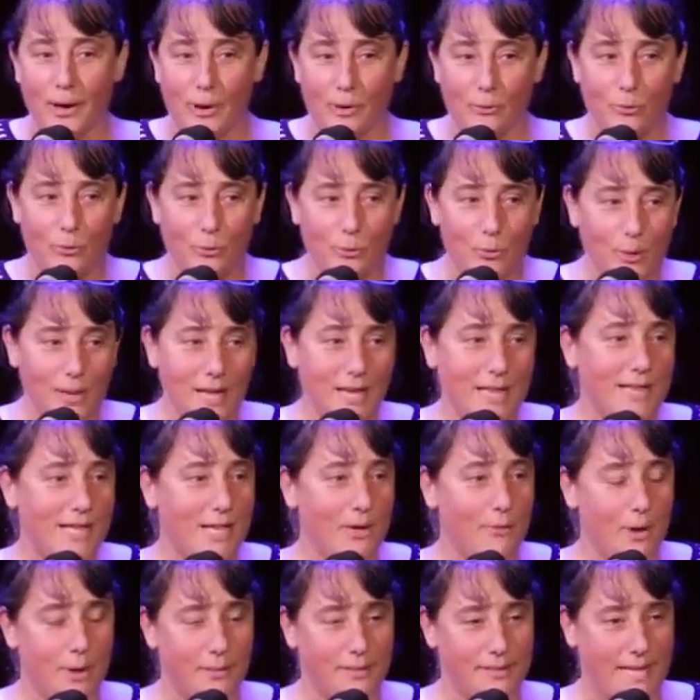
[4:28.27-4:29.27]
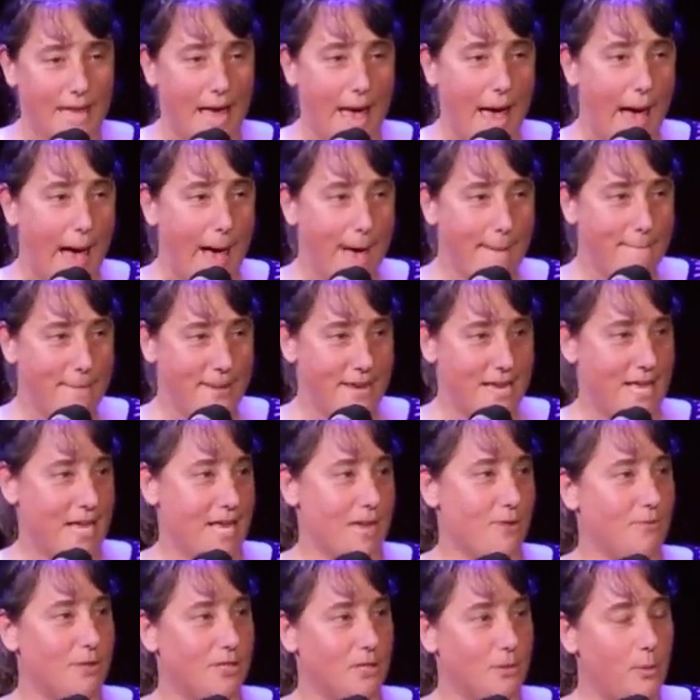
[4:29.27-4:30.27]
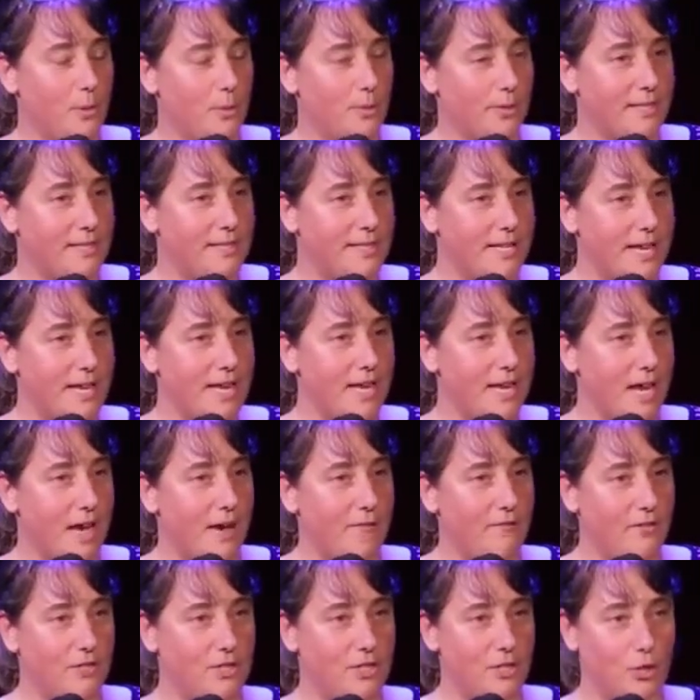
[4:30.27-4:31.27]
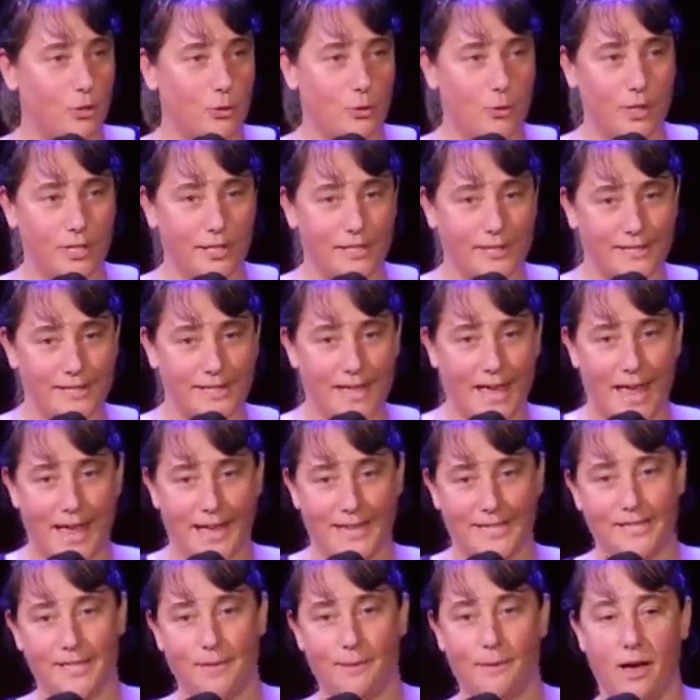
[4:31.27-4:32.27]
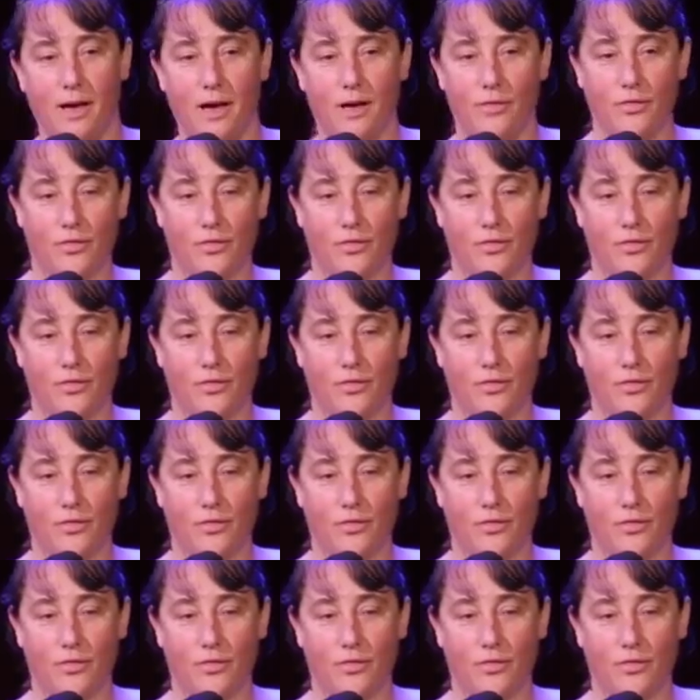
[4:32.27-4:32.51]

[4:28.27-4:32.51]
But really what was happening was we were sneaking off into the woods, and